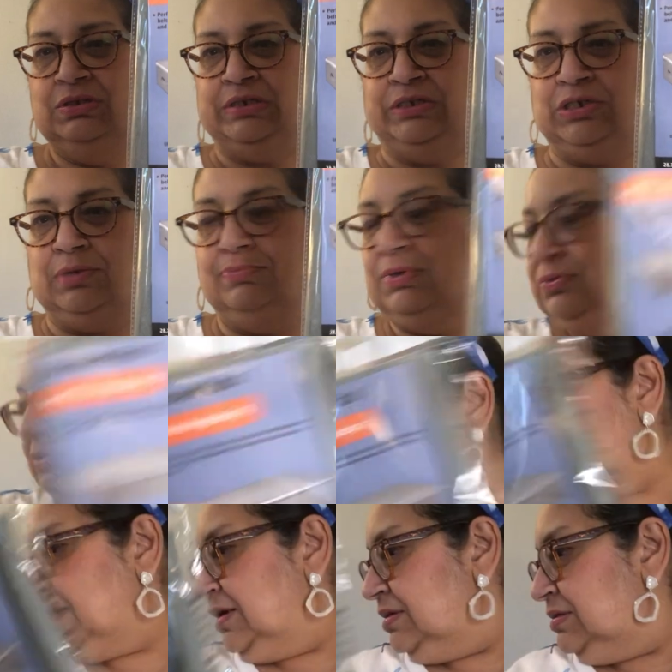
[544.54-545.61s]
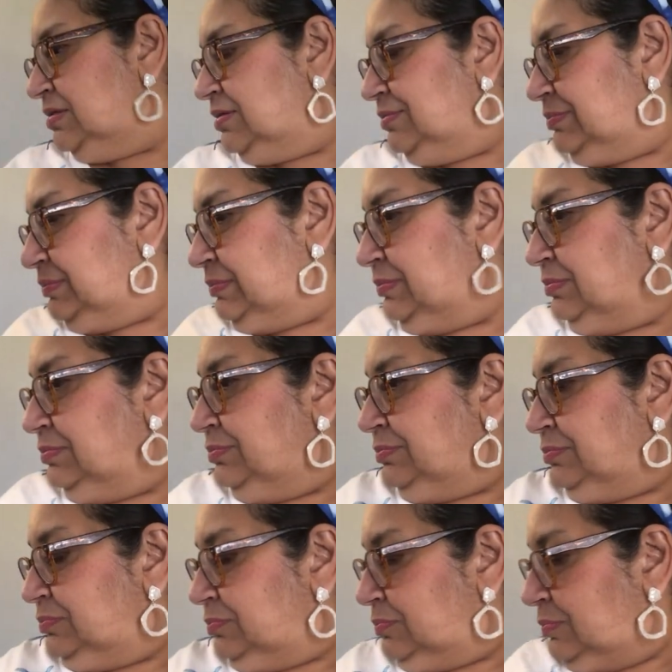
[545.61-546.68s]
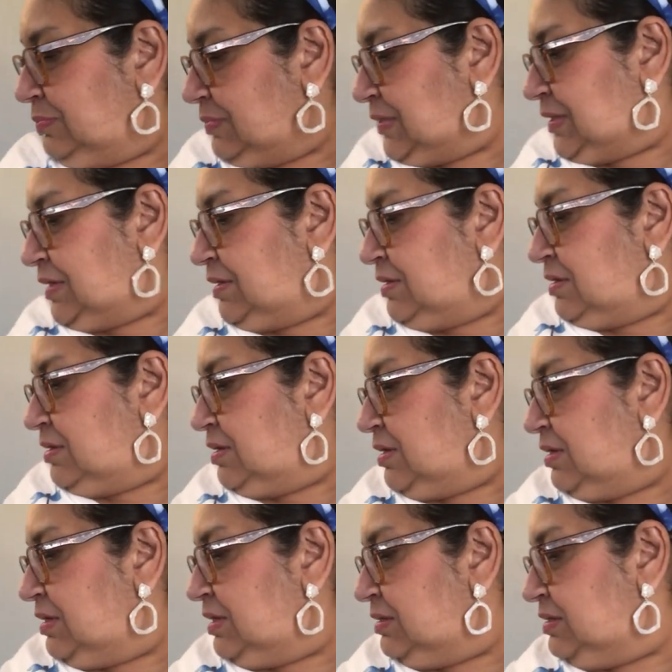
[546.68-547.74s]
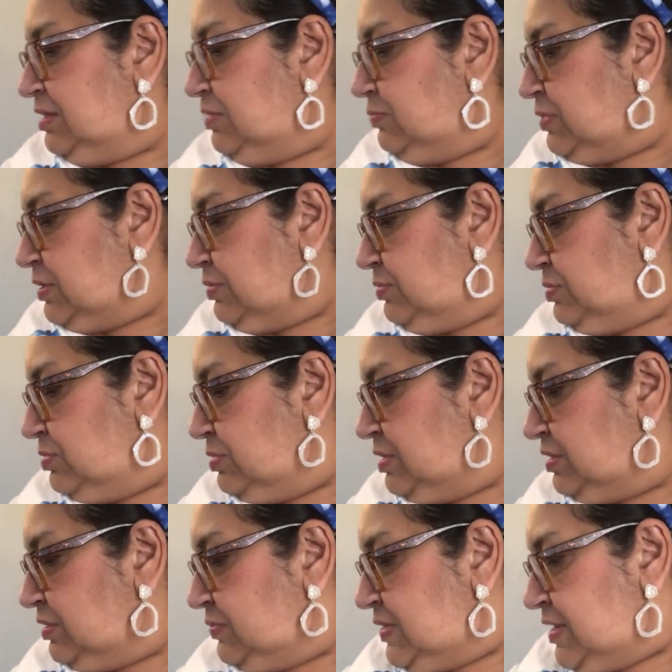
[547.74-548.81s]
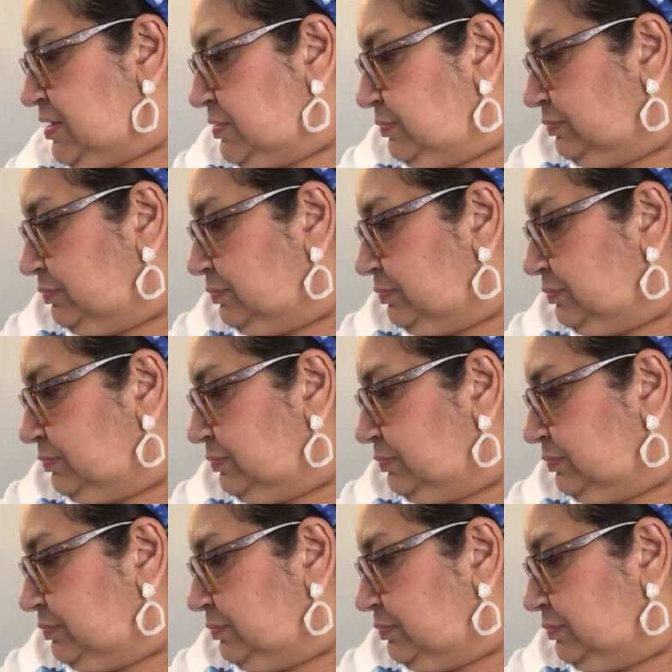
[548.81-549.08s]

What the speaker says: a jumbo size. Let's see what other goodies you got.